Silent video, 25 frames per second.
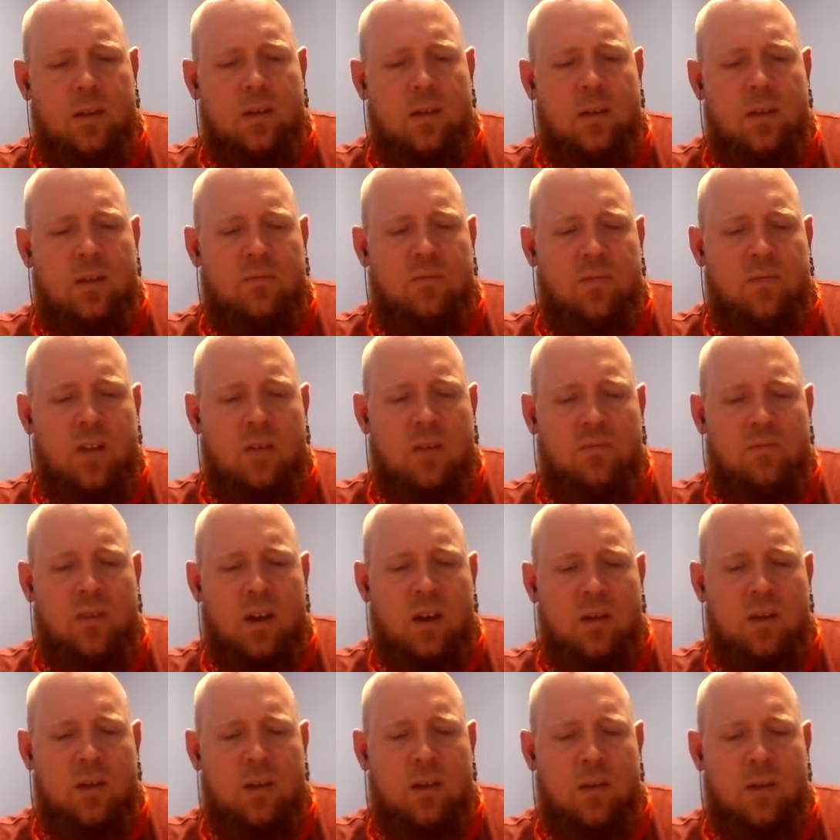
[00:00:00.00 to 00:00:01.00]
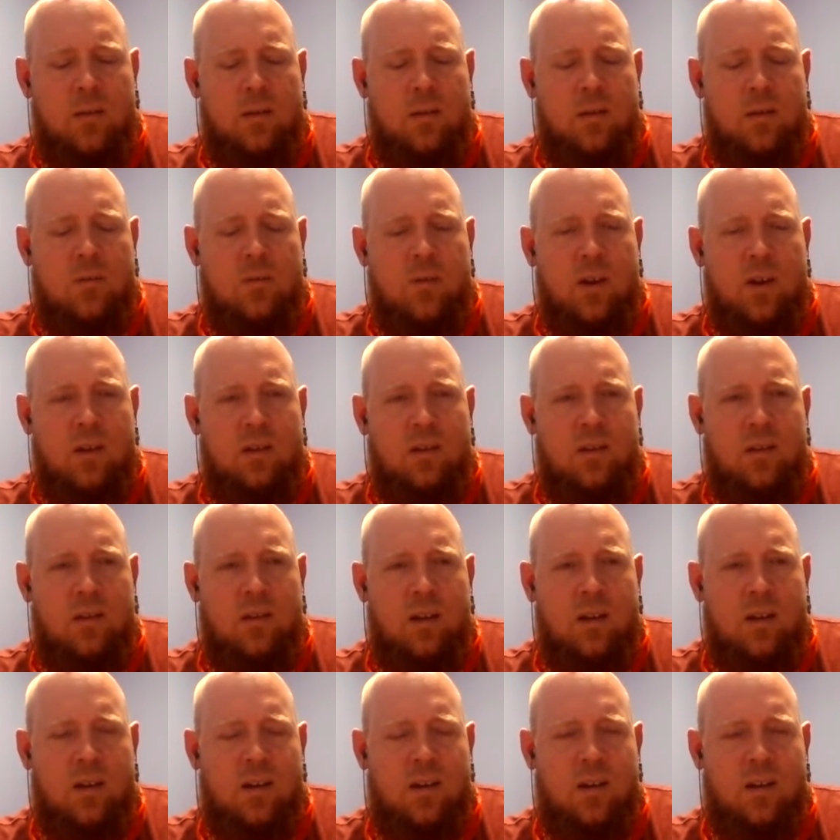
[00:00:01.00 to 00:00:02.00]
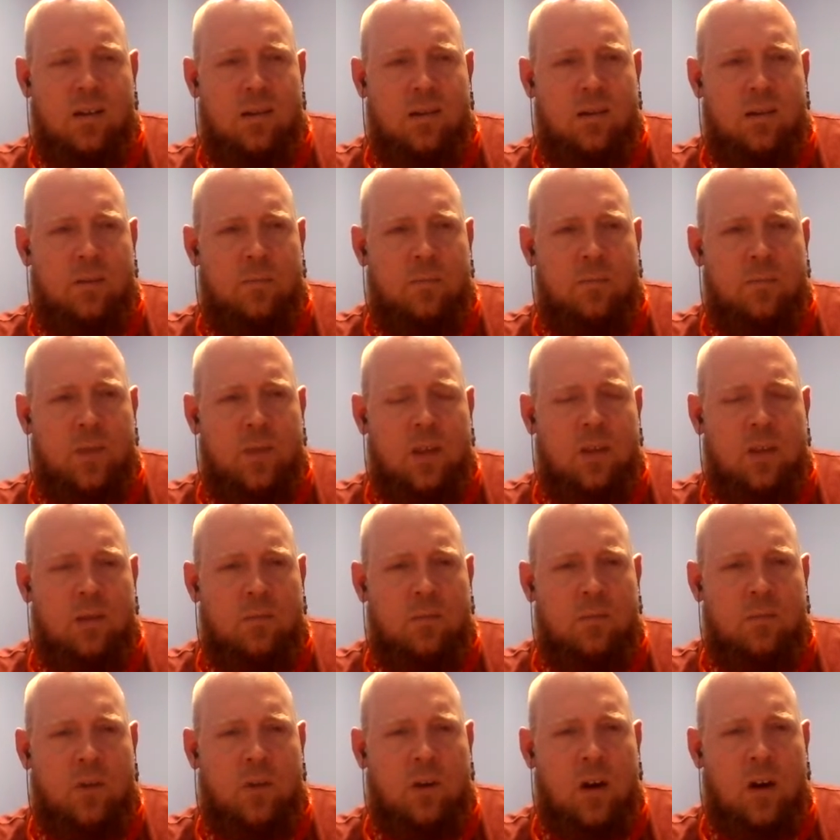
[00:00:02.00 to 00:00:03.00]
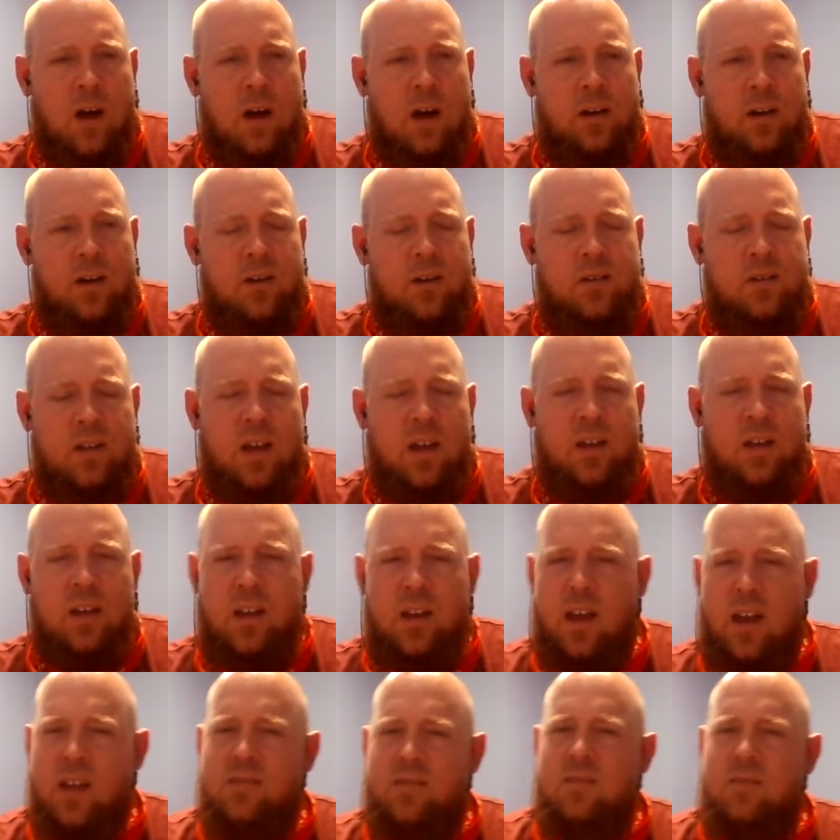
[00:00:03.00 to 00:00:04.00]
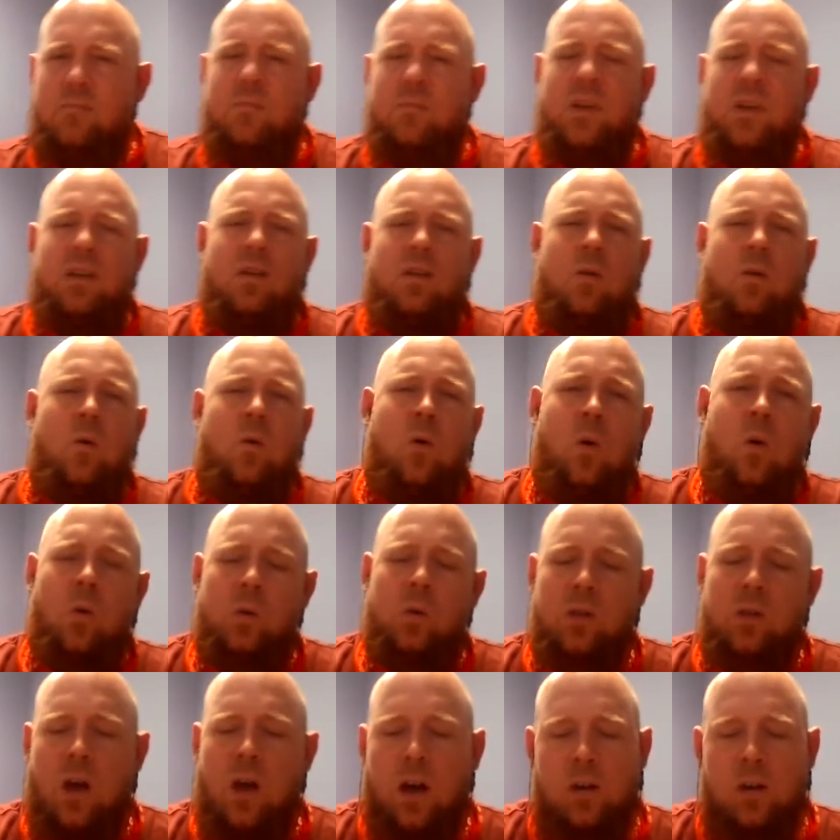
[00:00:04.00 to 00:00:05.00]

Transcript: if they've done anything well in Marauders, and it hasn't been a whole lot